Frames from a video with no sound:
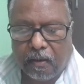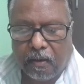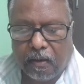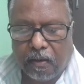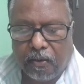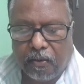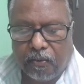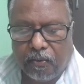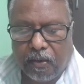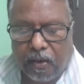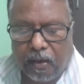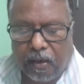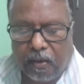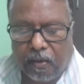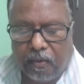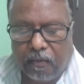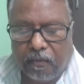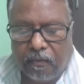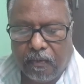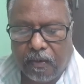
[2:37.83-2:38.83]

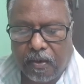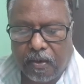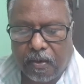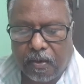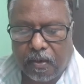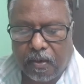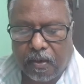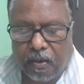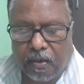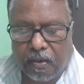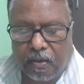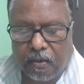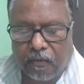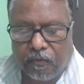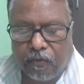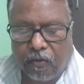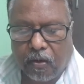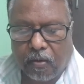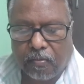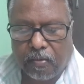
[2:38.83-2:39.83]
urea which is
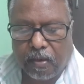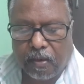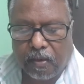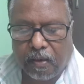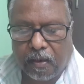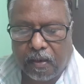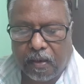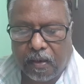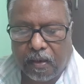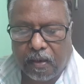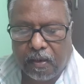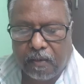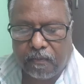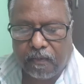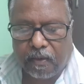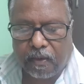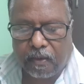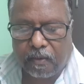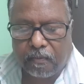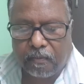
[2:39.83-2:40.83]
formed in the
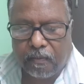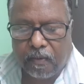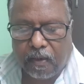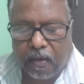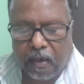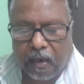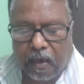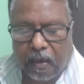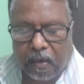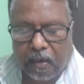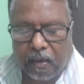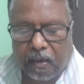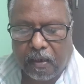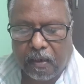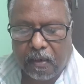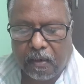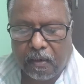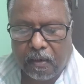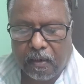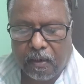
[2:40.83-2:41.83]
liver, and
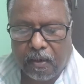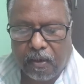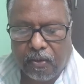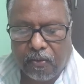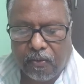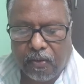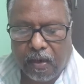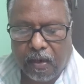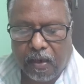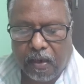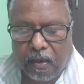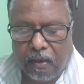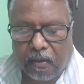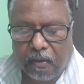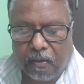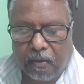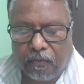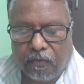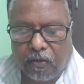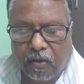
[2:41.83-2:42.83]
the
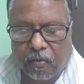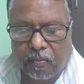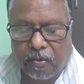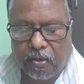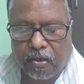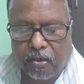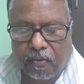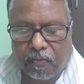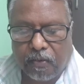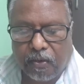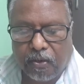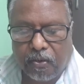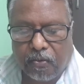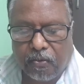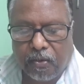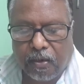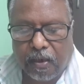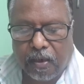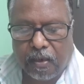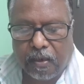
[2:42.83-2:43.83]
formation of the
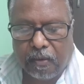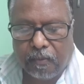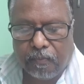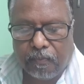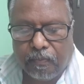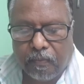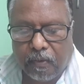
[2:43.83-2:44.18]
urea